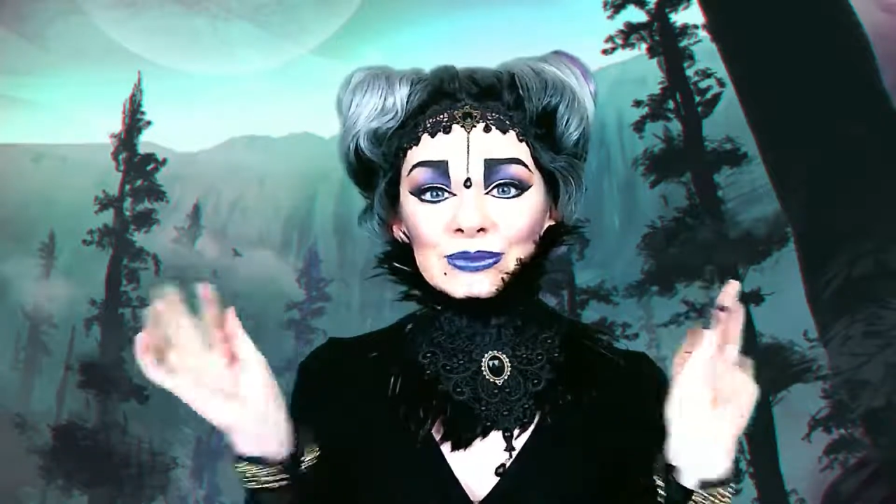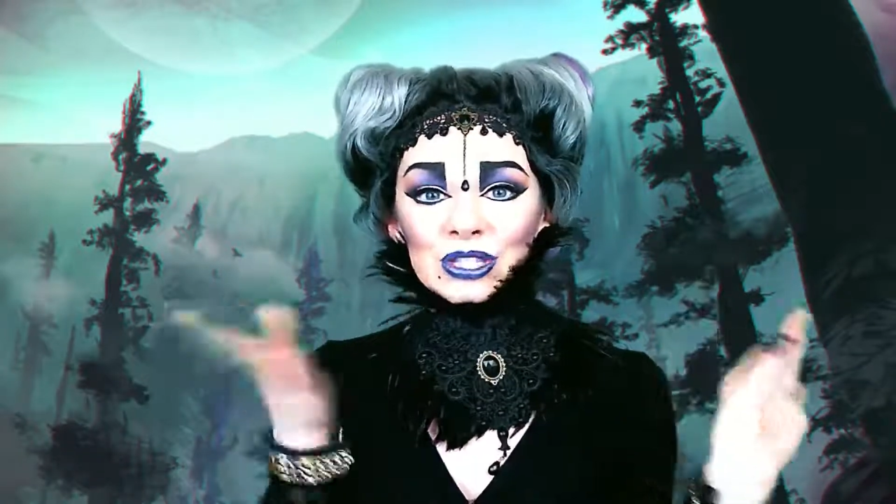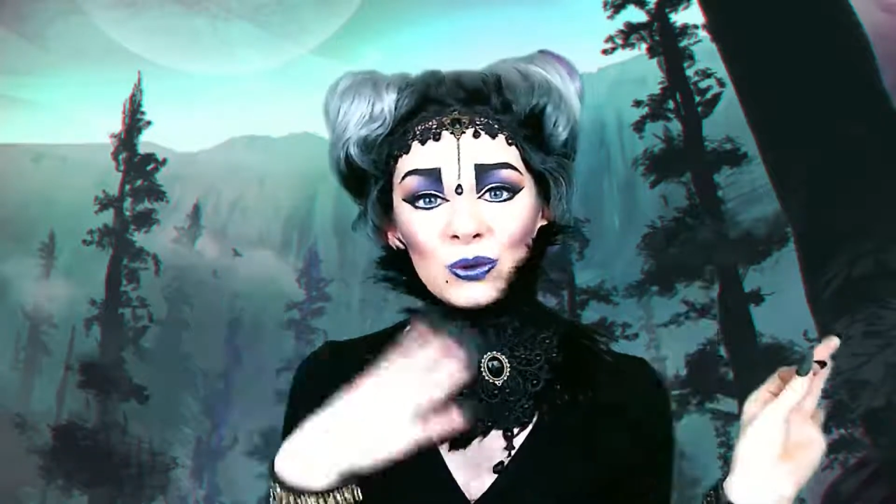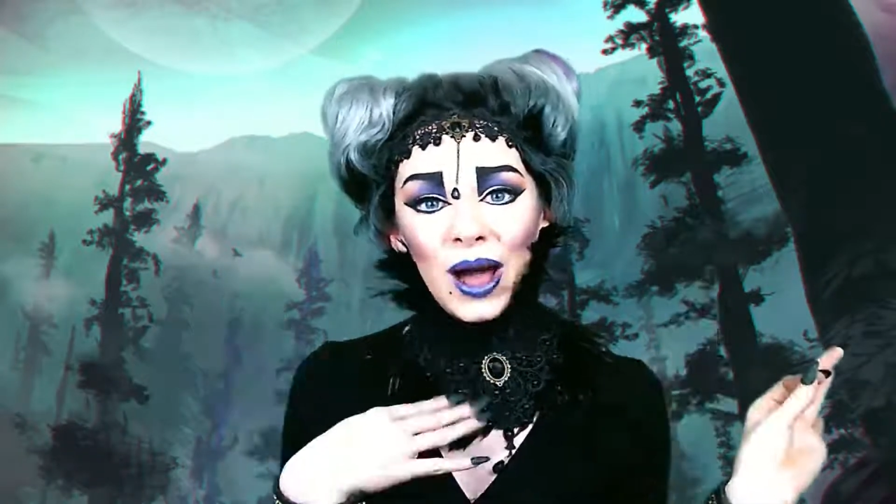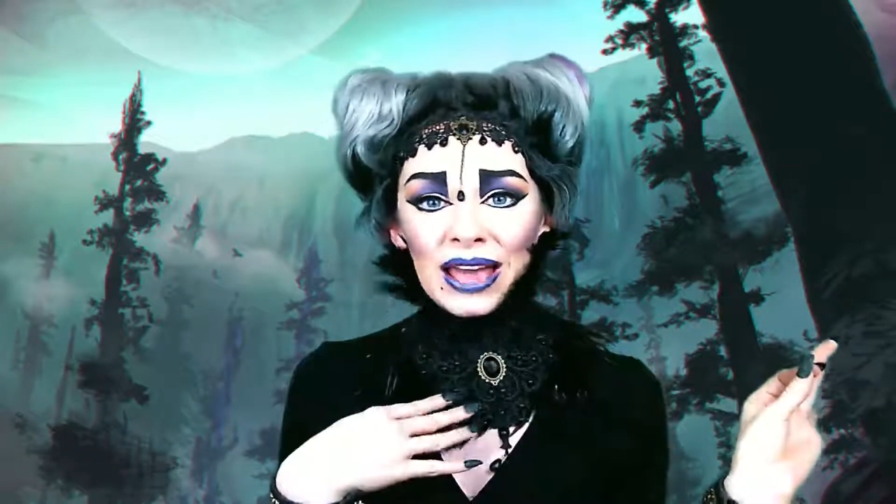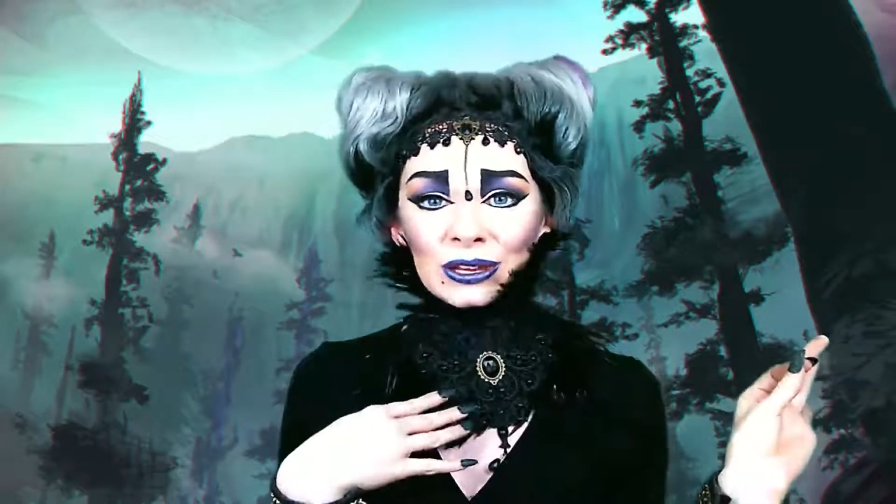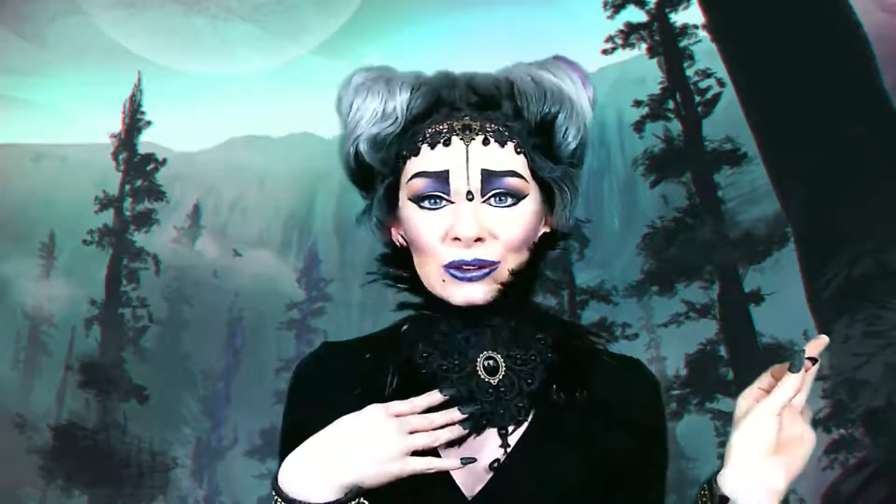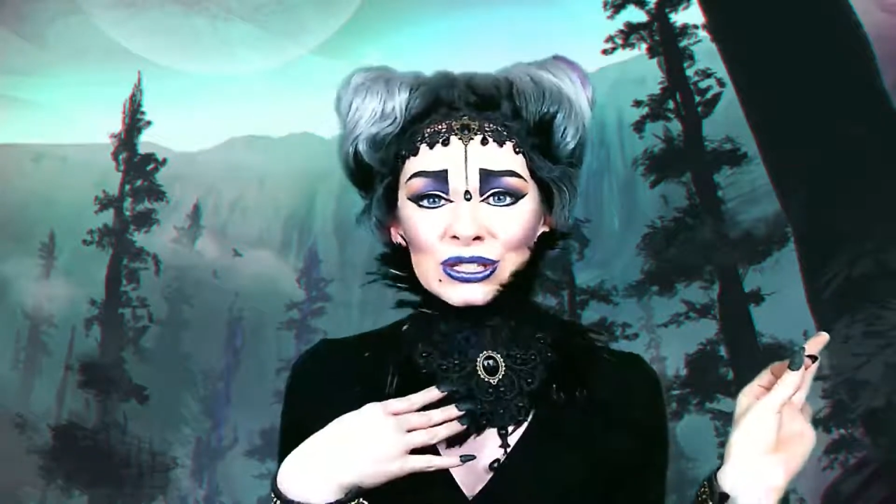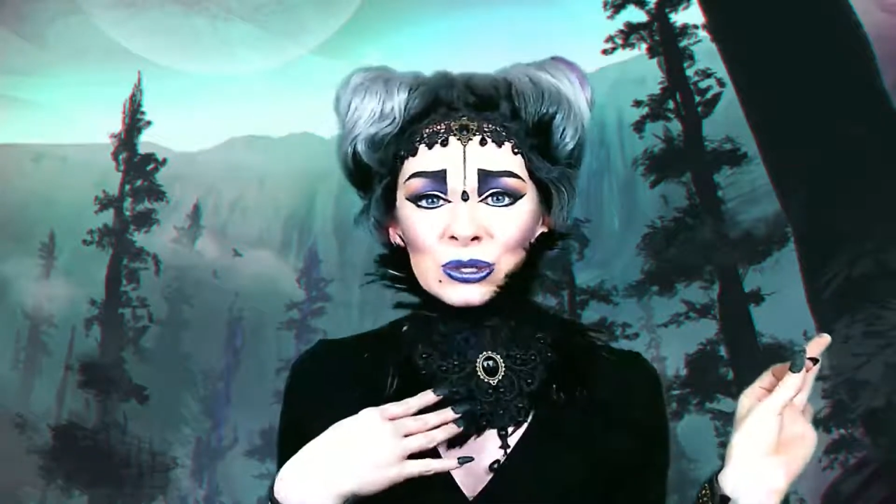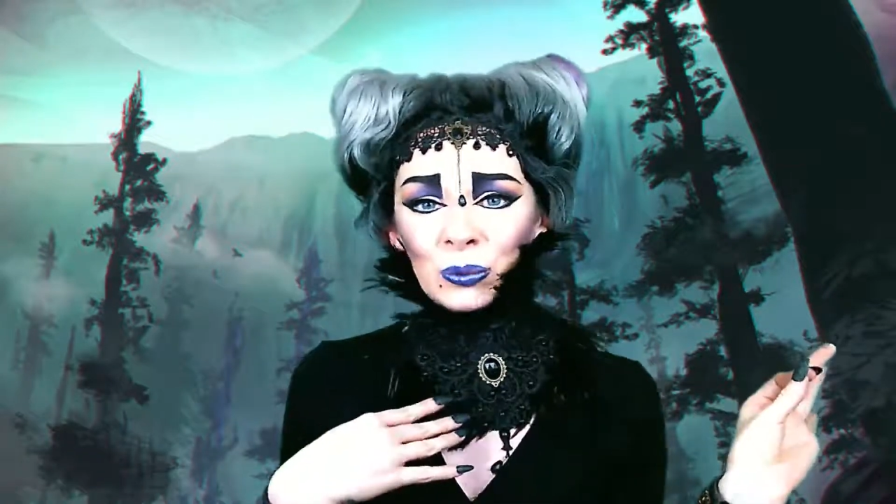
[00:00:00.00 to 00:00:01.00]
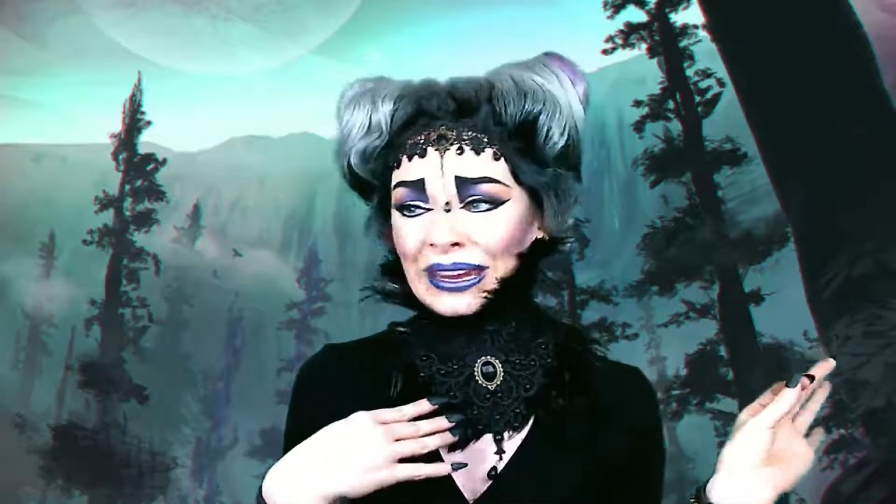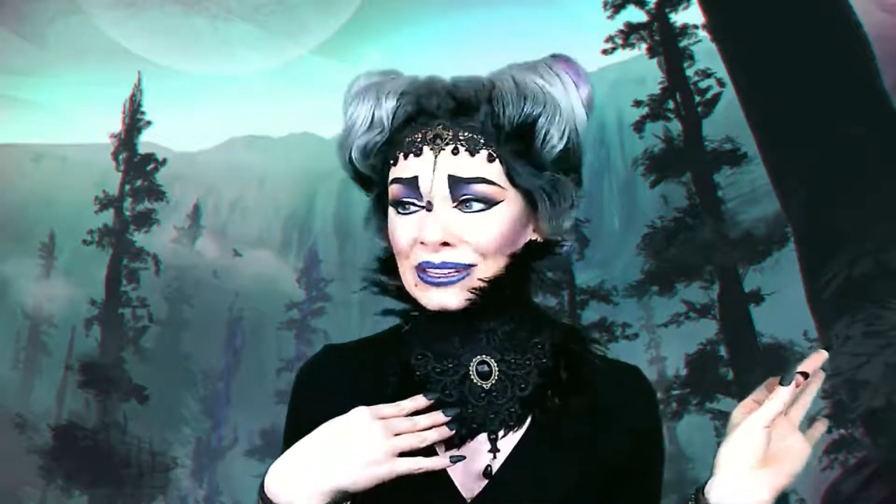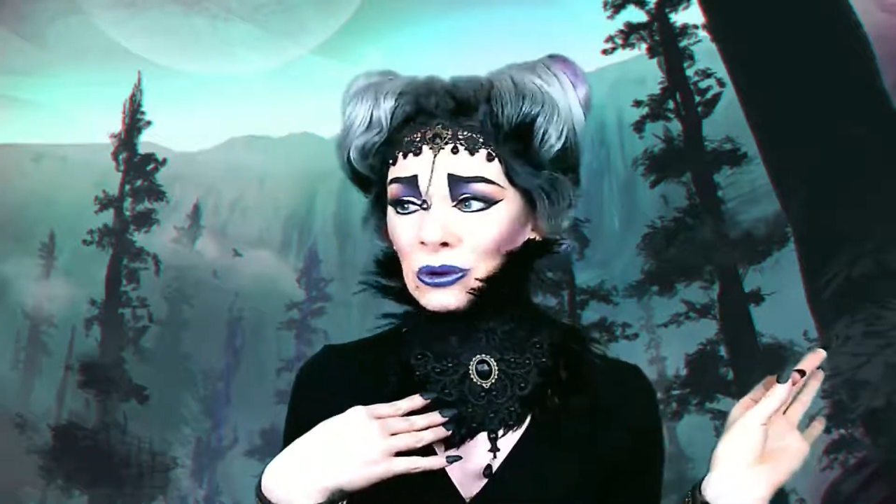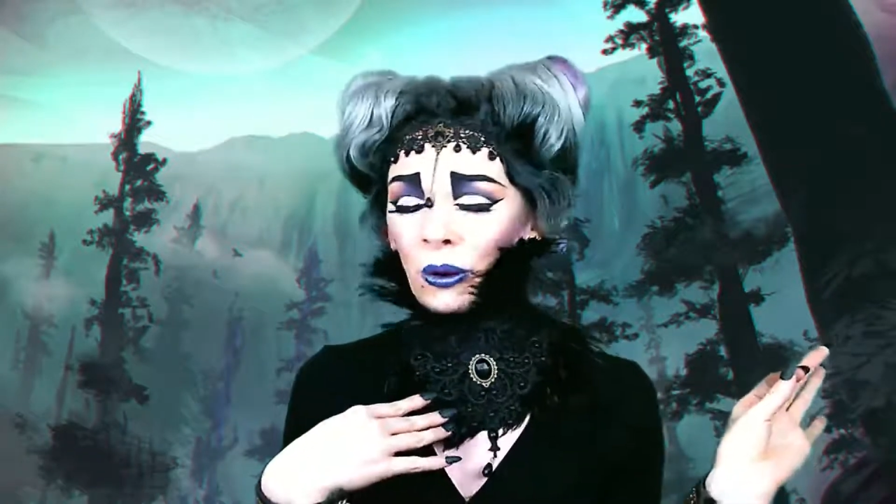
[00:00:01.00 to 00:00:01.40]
Do I look sweet